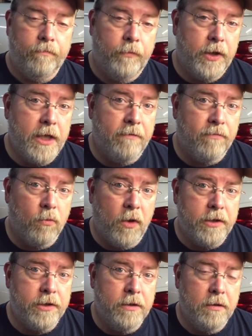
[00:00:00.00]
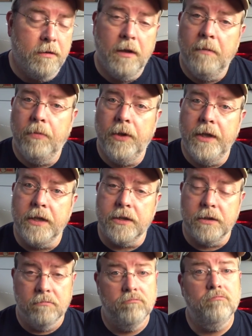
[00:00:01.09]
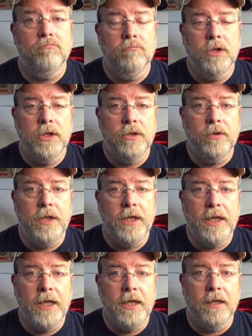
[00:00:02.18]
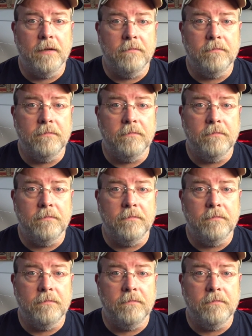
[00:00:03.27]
And thank you for watching, and please tune in again.